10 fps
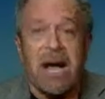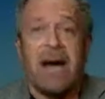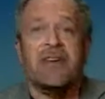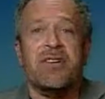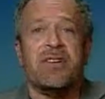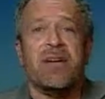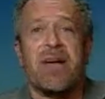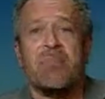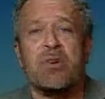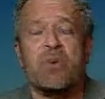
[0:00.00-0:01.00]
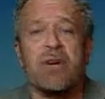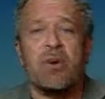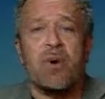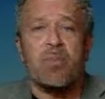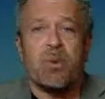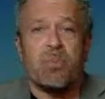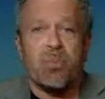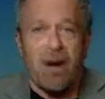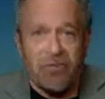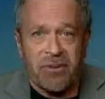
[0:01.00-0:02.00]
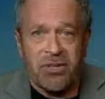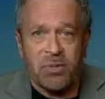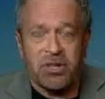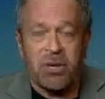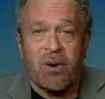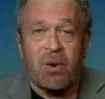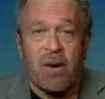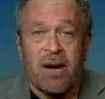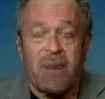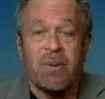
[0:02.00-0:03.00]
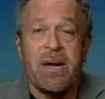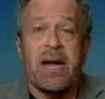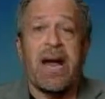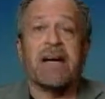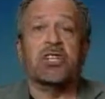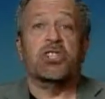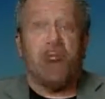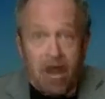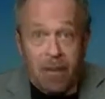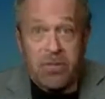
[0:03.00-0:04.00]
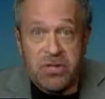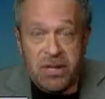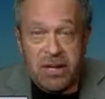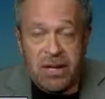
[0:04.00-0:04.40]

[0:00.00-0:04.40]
a disconnect between corporate profits, which are going way up, and jobs,